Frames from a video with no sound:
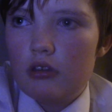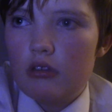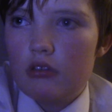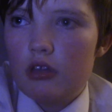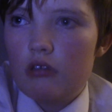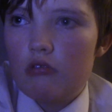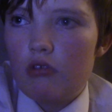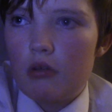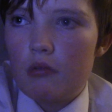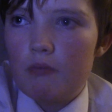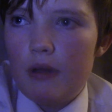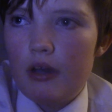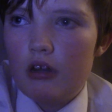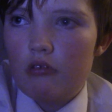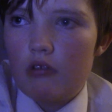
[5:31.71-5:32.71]
the Sea Truck
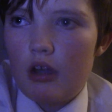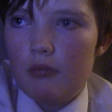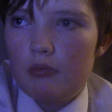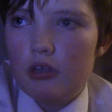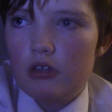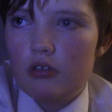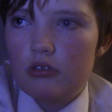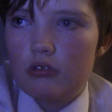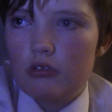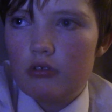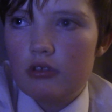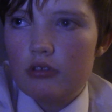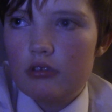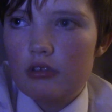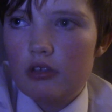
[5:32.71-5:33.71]
Panorama
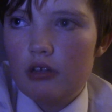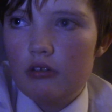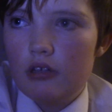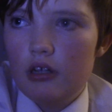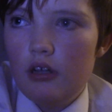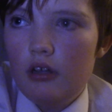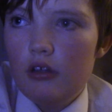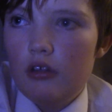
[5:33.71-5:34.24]
started sailing